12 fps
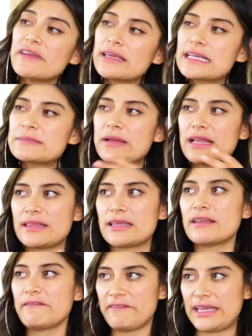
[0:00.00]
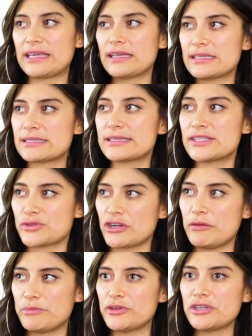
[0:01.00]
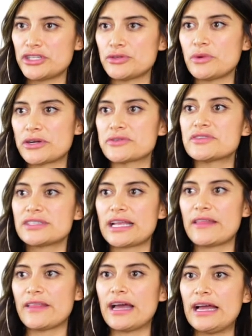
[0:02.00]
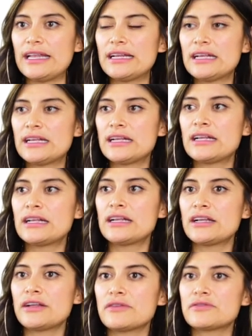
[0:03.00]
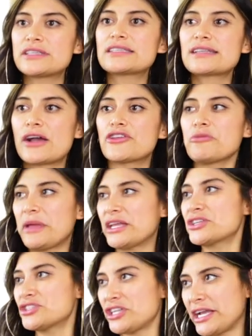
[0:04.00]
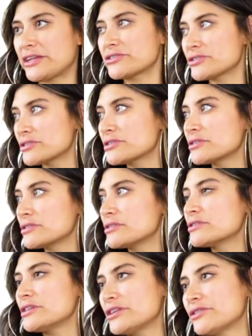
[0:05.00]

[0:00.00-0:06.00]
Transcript: Vegas, but I think in Vegas, the Strip, you need to understand that this is how you make change. Mm-hmm.